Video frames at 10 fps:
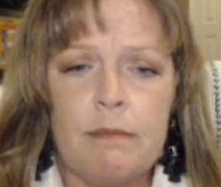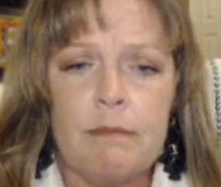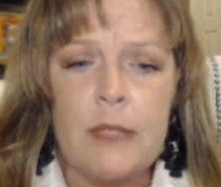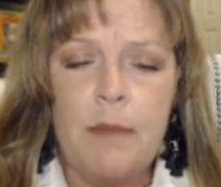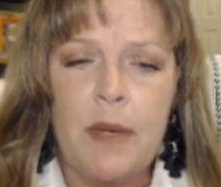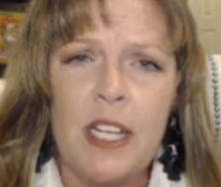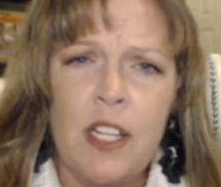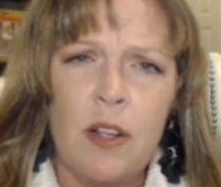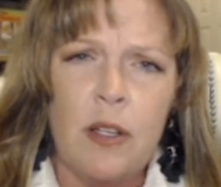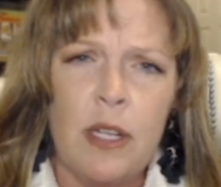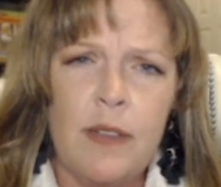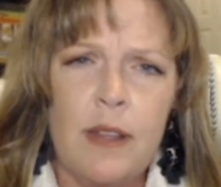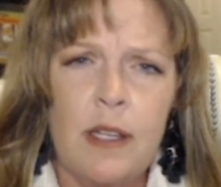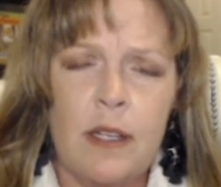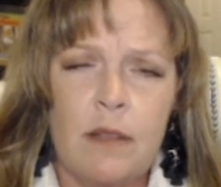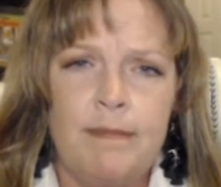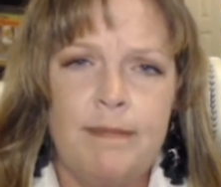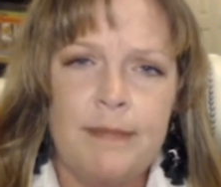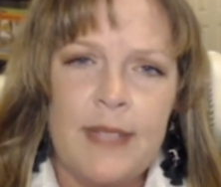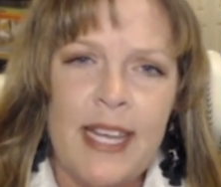but the
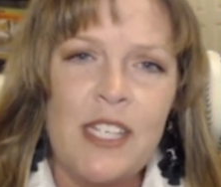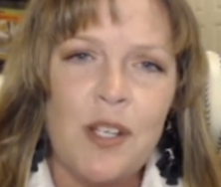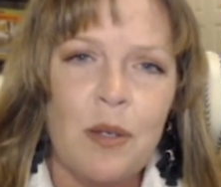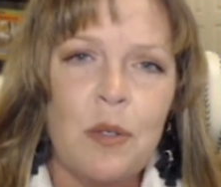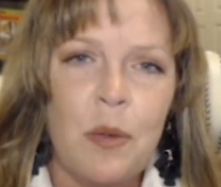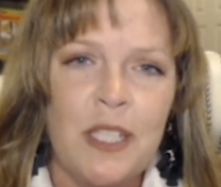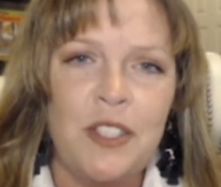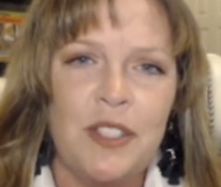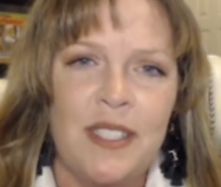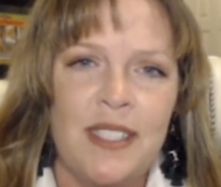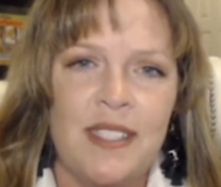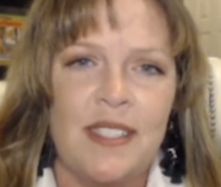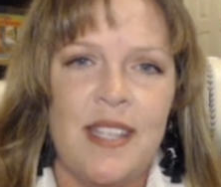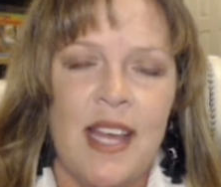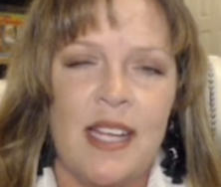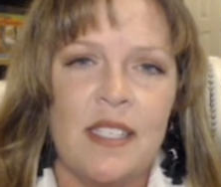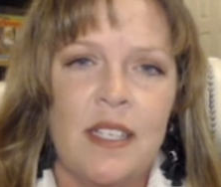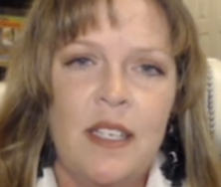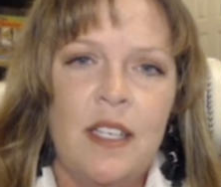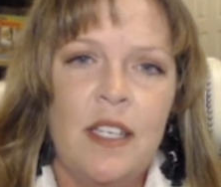age old question is that,
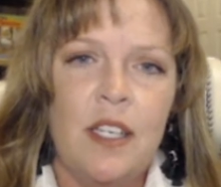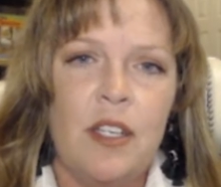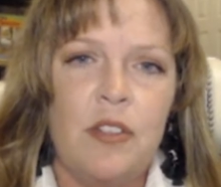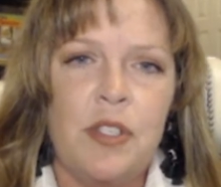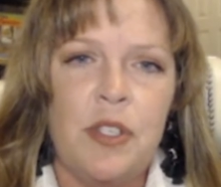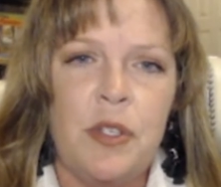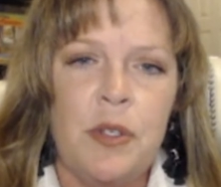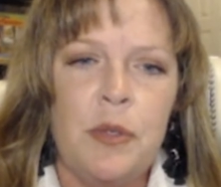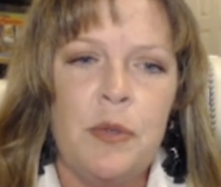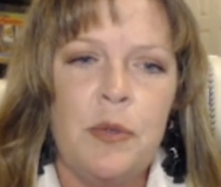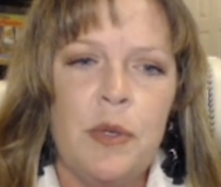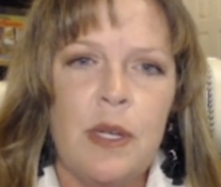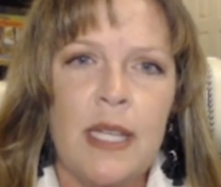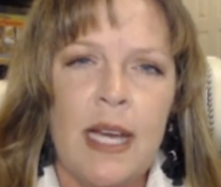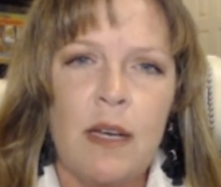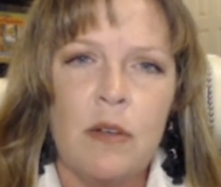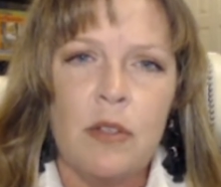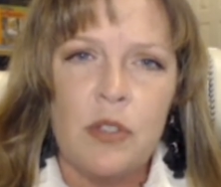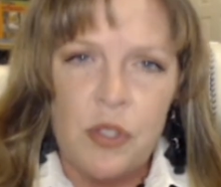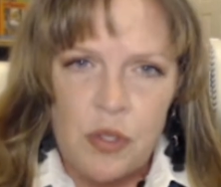do you allow
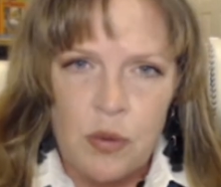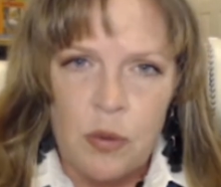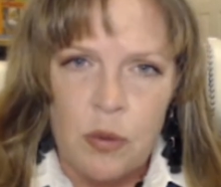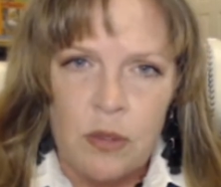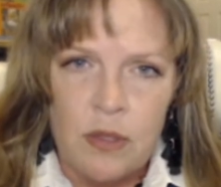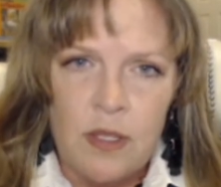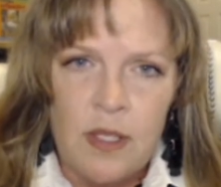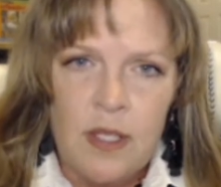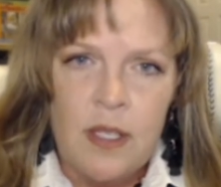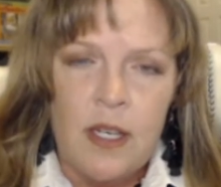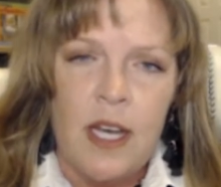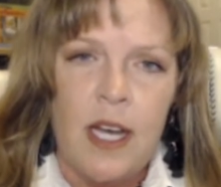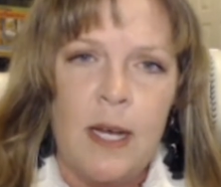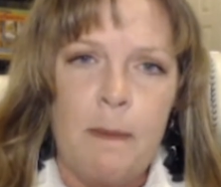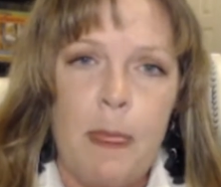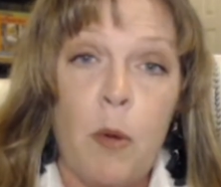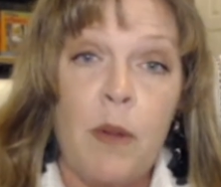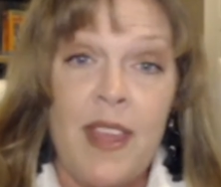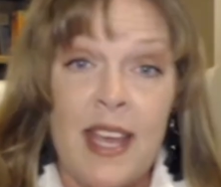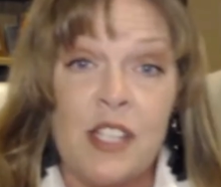your school or
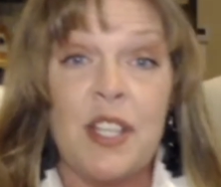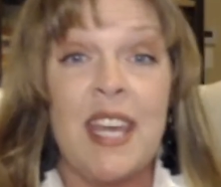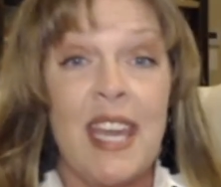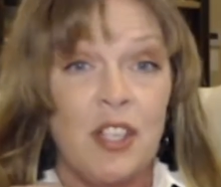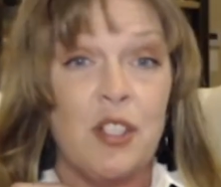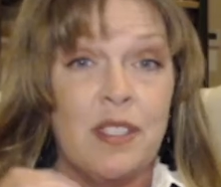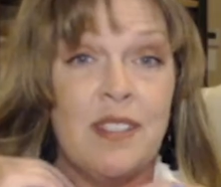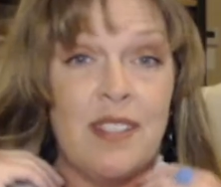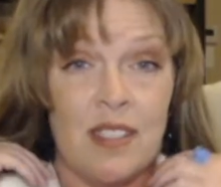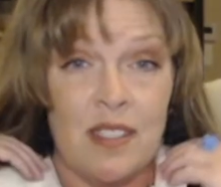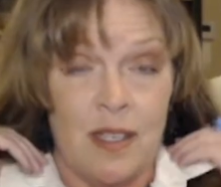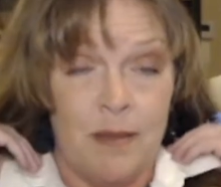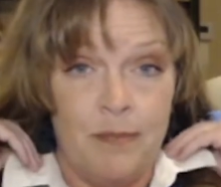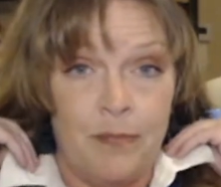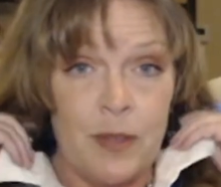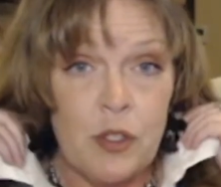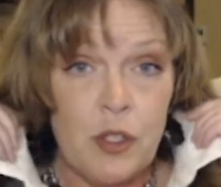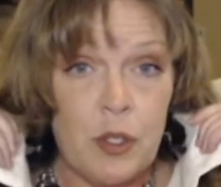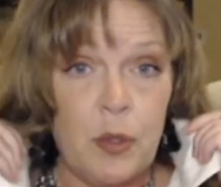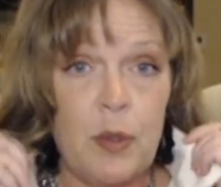the education system
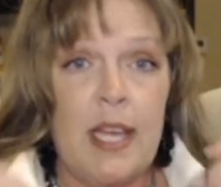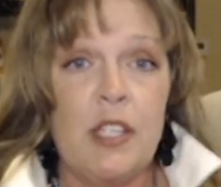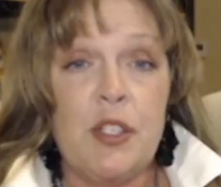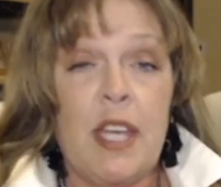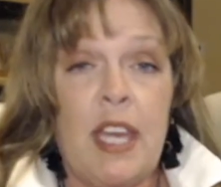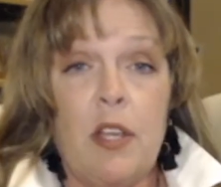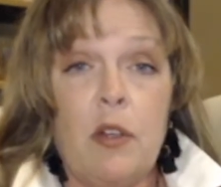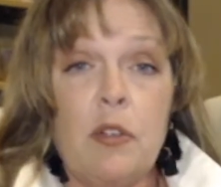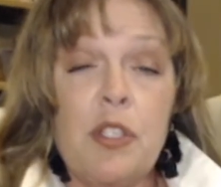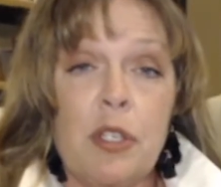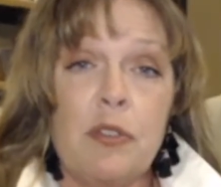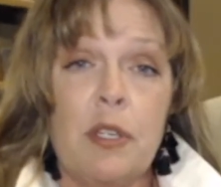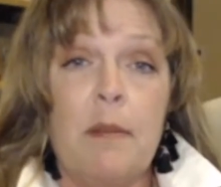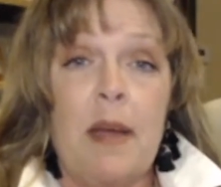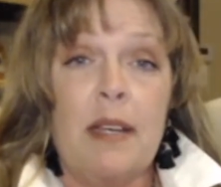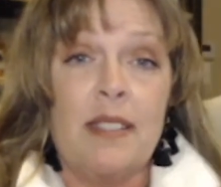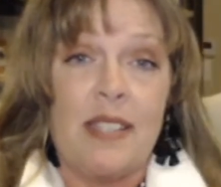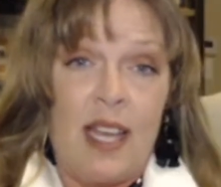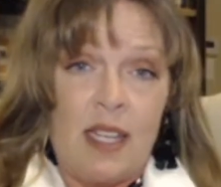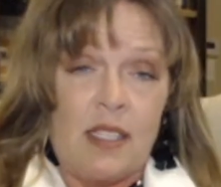to educate your children about
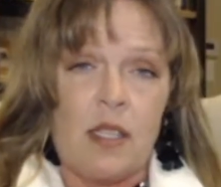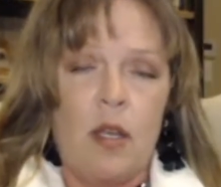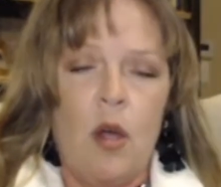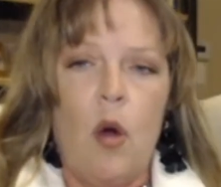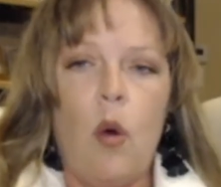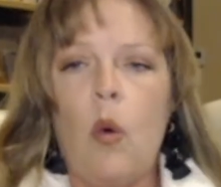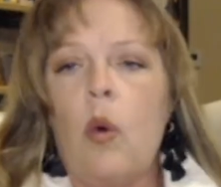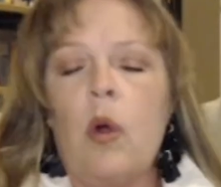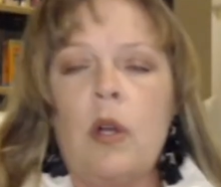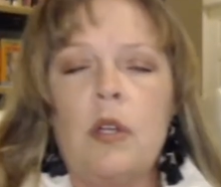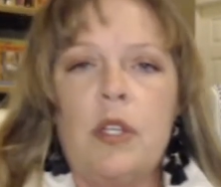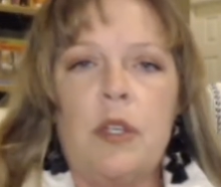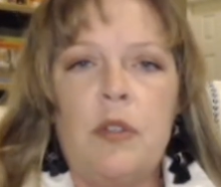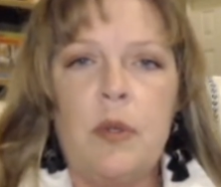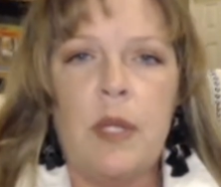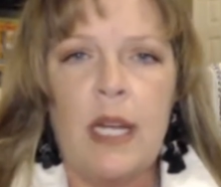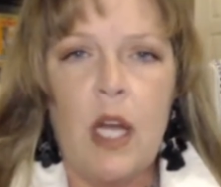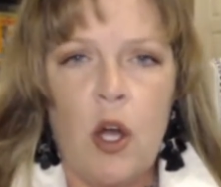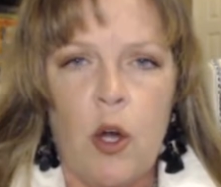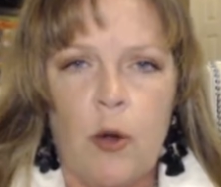sex, or do you do it at
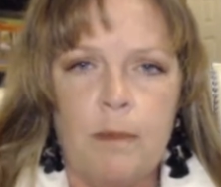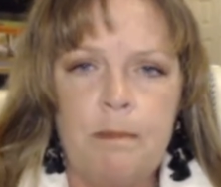home?